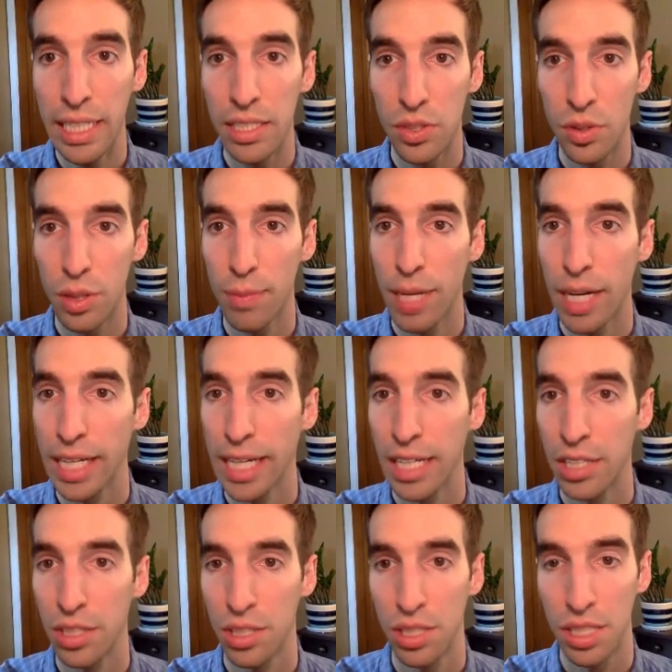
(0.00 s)
these 3
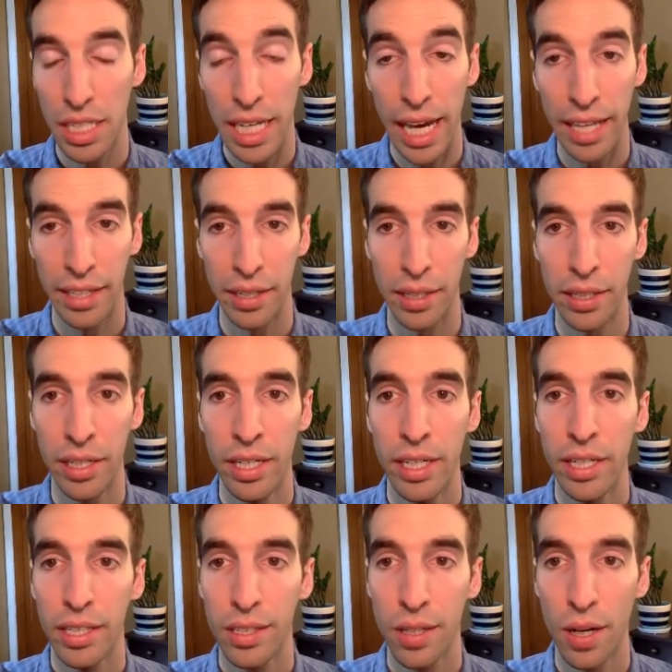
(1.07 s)
medications together
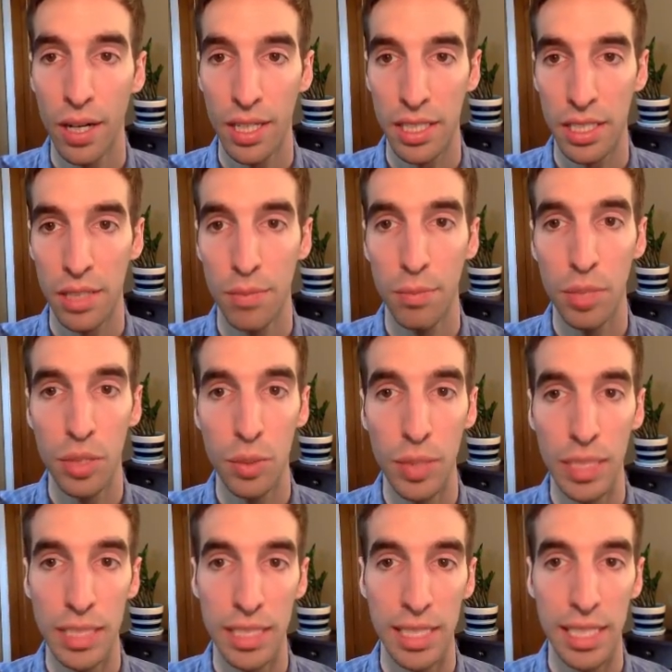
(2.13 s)
cost
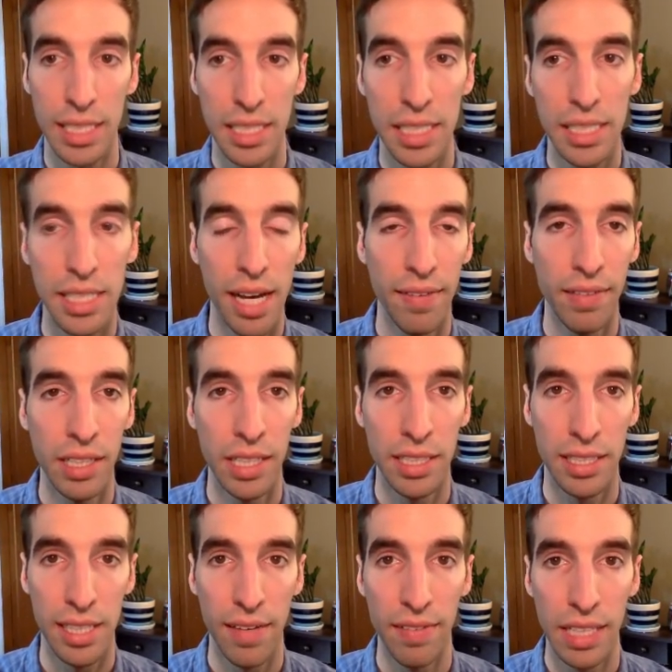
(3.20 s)
between $67
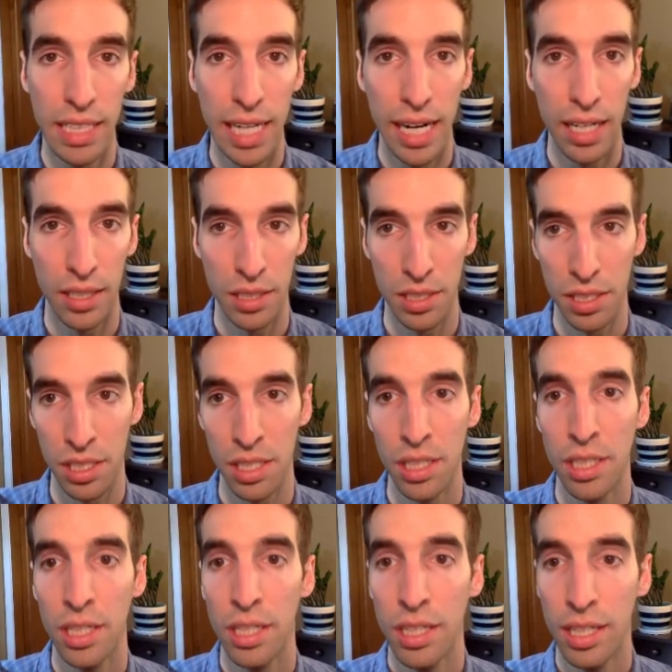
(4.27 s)
and $70
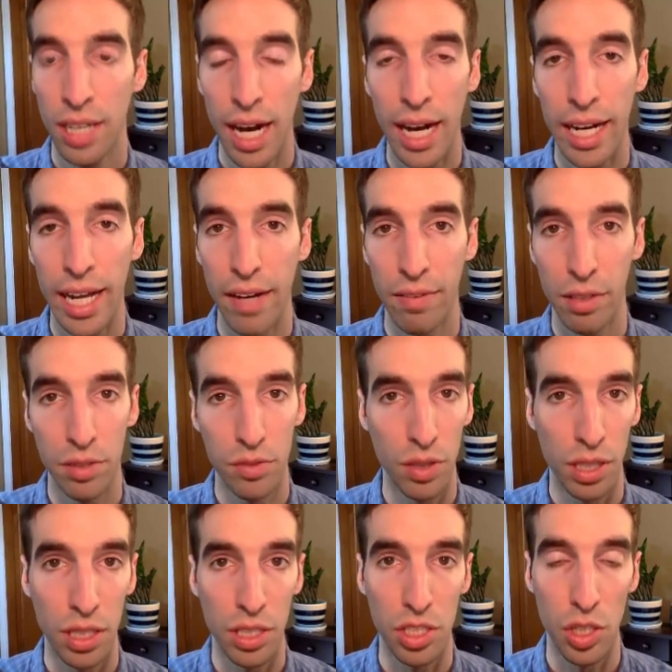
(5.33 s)
on average for
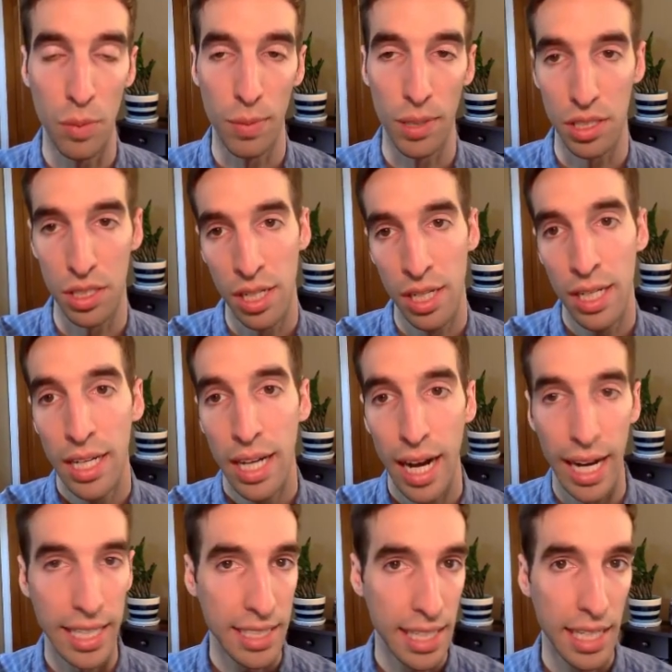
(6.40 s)
consumers.
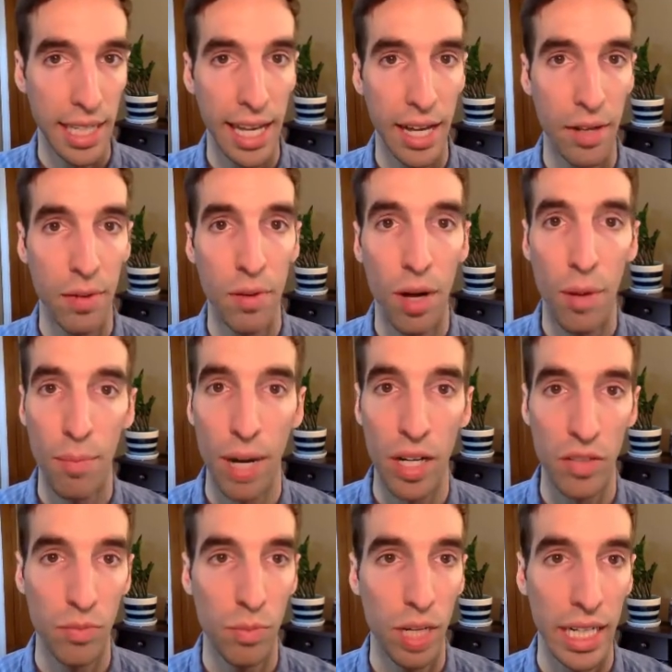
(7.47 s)
I say that amount
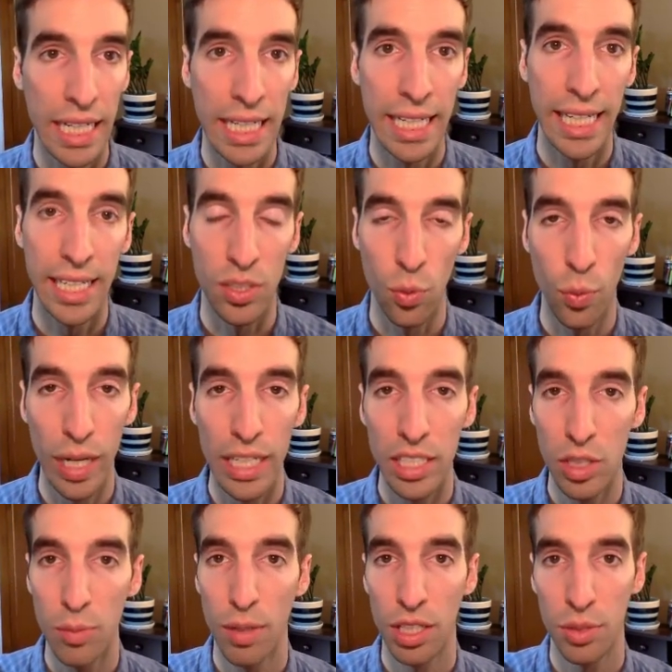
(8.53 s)
of money is way
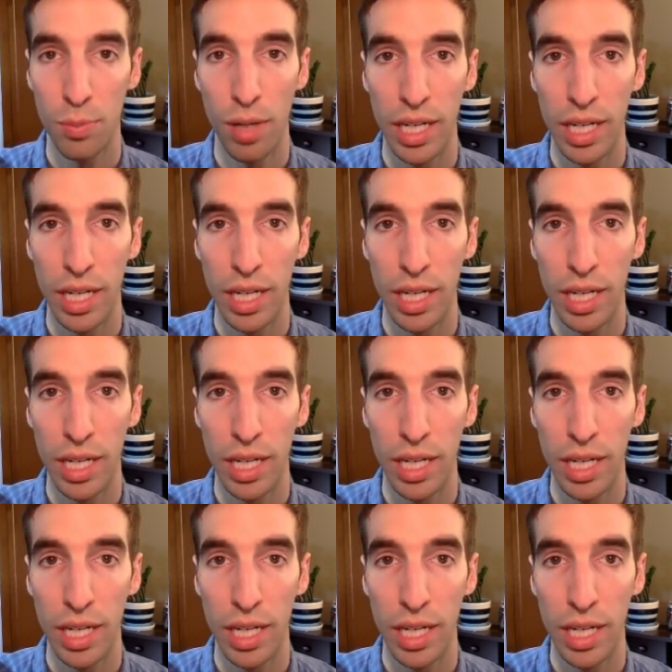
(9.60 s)
too much